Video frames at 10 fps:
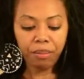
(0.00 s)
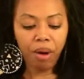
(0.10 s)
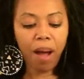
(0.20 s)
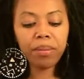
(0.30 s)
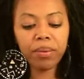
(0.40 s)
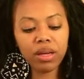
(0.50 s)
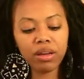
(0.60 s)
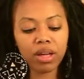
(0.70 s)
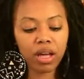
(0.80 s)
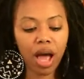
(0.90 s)

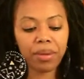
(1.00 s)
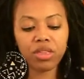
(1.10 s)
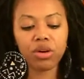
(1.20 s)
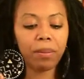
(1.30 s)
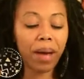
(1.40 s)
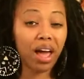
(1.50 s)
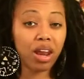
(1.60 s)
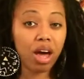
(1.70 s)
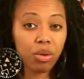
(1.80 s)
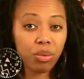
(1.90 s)
probably, I'm either going to buy
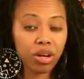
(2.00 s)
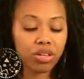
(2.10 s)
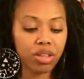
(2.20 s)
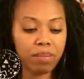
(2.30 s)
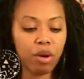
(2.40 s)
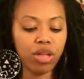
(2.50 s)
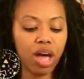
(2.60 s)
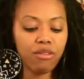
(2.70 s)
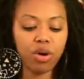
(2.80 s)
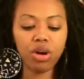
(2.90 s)
another one so they both
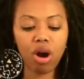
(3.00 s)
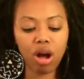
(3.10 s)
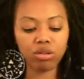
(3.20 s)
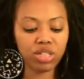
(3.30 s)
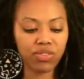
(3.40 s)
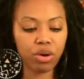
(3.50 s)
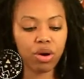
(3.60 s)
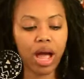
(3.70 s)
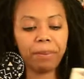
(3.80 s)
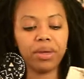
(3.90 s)
have one or I'll just
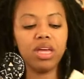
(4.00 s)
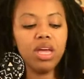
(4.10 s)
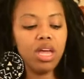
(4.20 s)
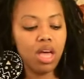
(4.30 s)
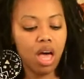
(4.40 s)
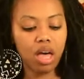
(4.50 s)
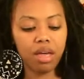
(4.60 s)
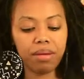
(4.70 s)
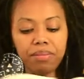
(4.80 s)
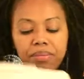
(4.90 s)
photocopy
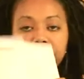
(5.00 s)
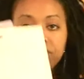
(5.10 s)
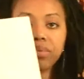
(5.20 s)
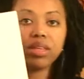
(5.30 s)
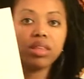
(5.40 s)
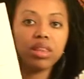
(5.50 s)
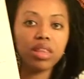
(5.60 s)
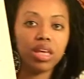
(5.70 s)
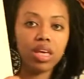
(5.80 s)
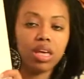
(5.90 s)
um,
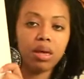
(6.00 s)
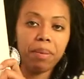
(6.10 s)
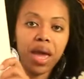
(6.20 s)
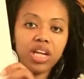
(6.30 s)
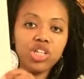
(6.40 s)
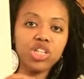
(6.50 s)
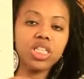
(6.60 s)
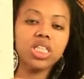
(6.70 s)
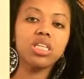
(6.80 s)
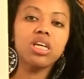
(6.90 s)
the
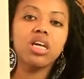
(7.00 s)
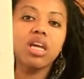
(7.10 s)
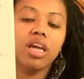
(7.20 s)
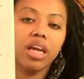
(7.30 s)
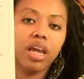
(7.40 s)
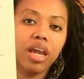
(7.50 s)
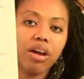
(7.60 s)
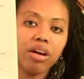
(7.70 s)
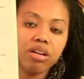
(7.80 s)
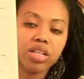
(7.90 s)
pages
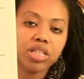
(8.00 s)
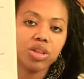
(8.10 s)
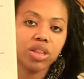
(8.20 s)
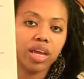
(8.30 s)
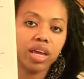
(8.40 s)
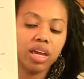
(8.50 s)
here so that they